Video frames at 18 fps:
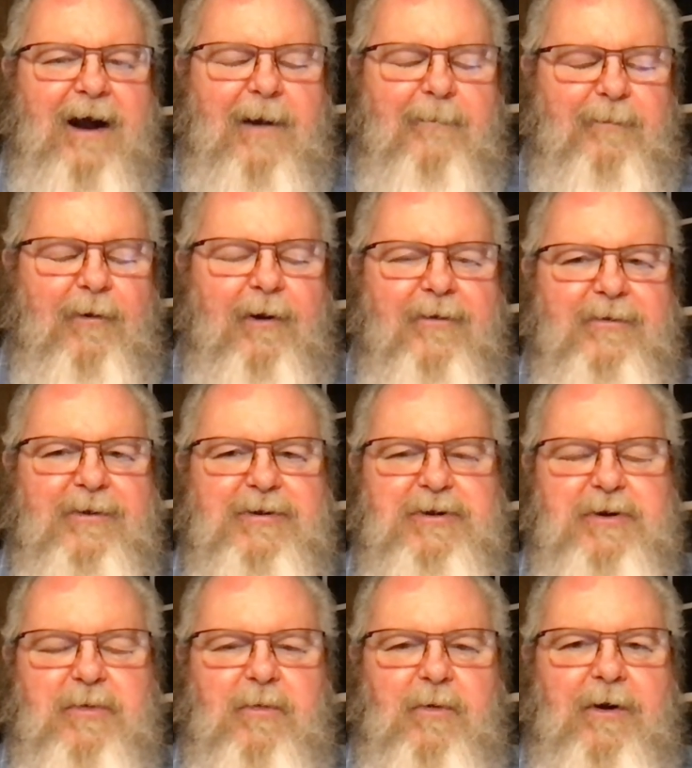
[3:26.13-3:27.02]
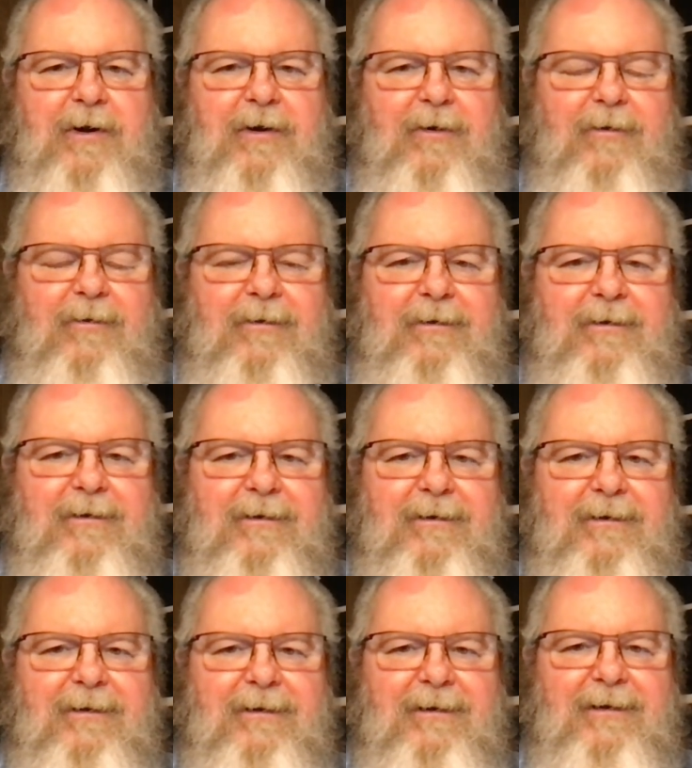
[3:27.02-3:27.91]
I pray that you will.
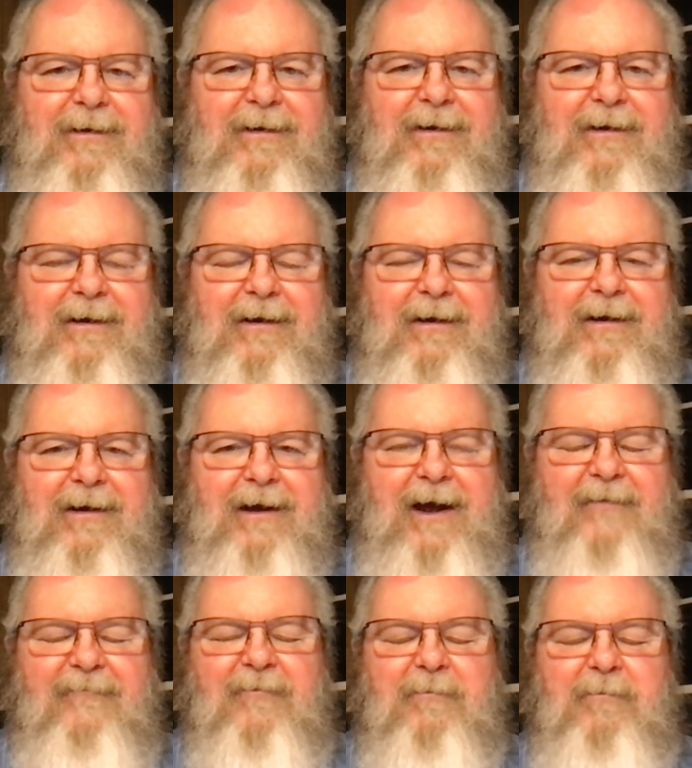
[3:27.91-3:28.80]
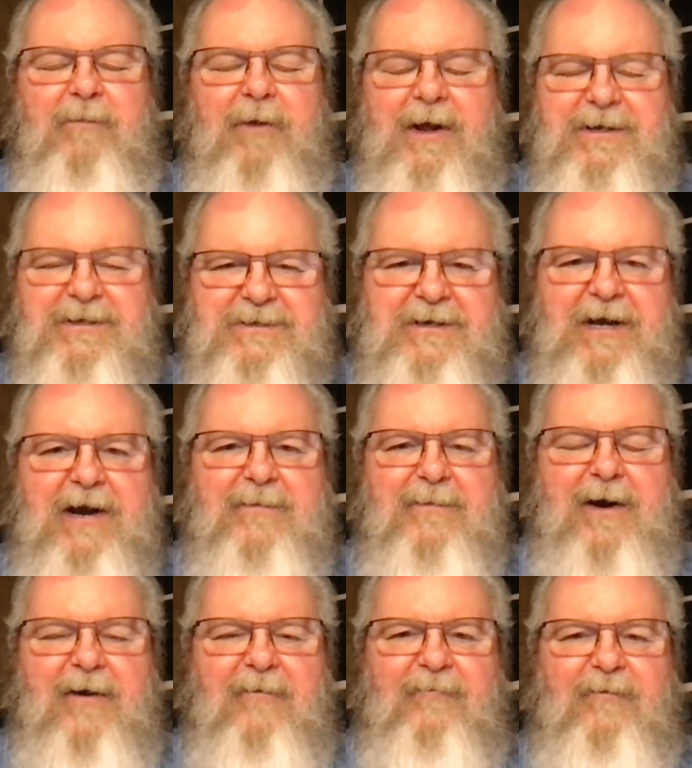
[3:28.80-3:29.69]
Have a blessed day,
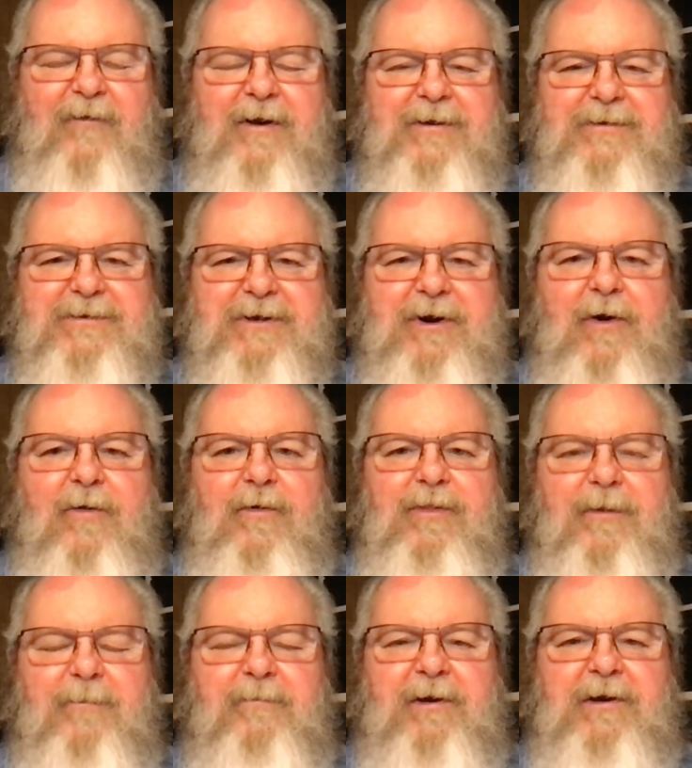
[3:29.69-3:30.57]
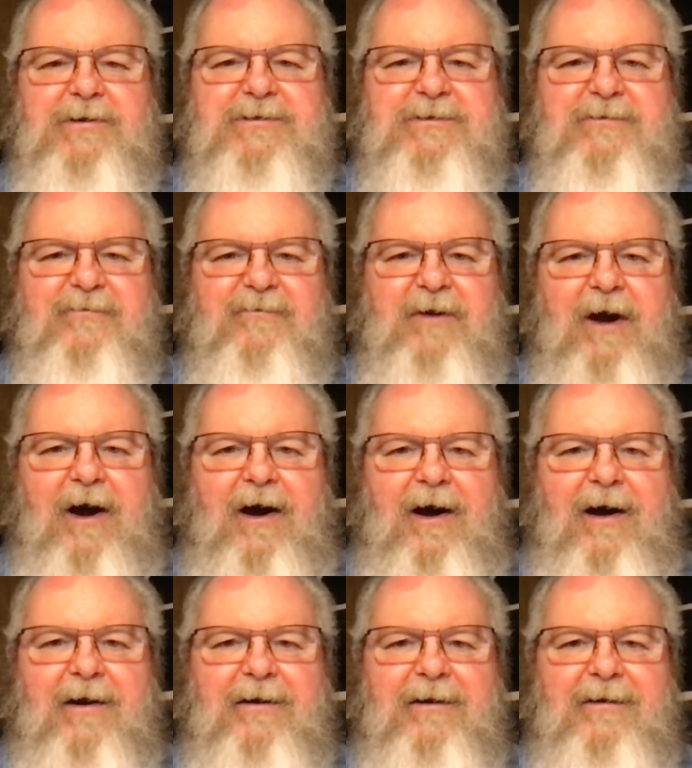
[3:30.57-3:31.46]
my friends. Go in the peace of
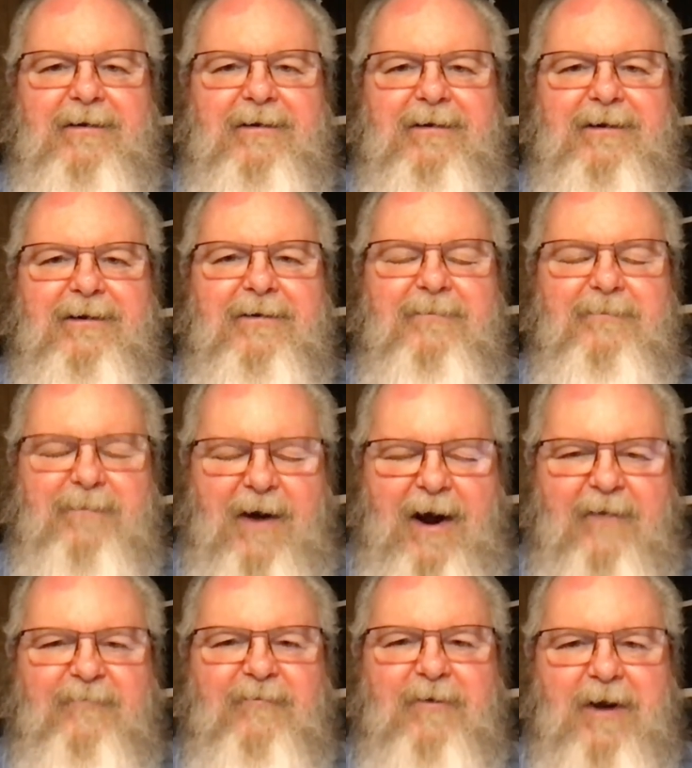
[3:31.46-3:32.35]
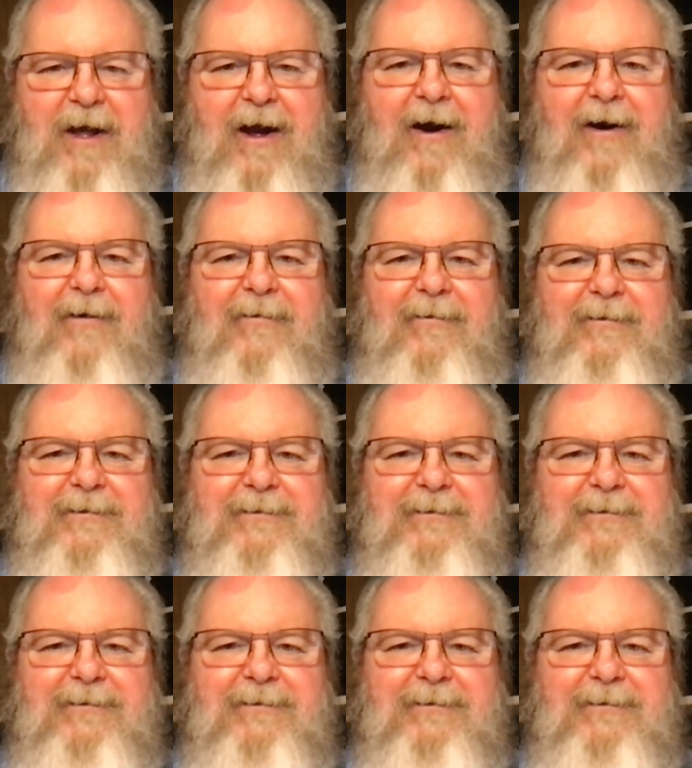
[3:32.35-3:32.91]
God. Bye for now.